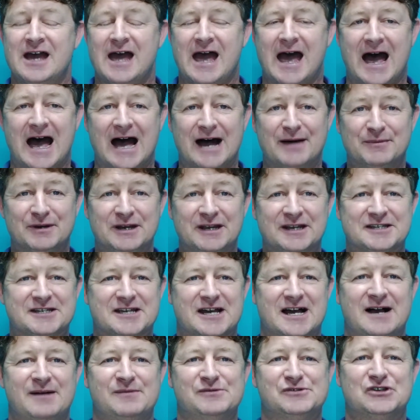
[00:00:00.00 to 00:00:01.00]
how many
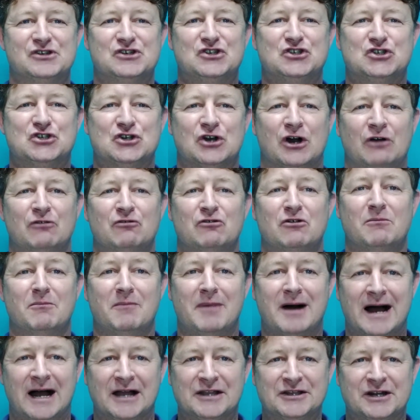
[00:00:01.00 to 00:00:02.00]
times has John
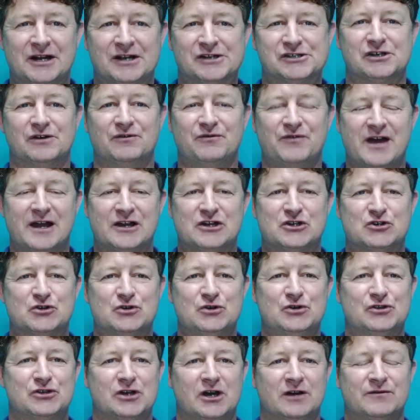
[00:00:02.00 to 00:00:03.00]
reminded us of that
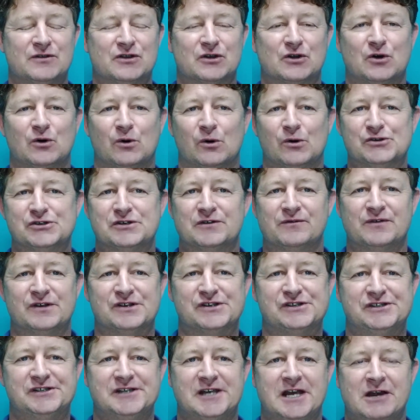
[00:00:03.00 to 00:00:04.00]
truth over the course of
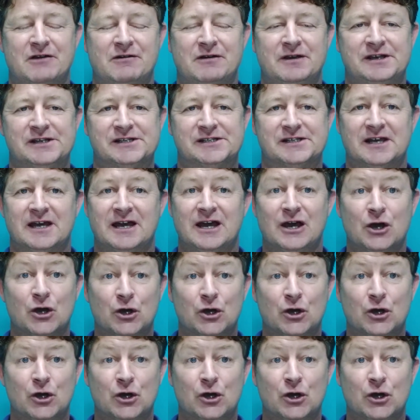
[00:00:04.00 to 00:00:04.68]
this series?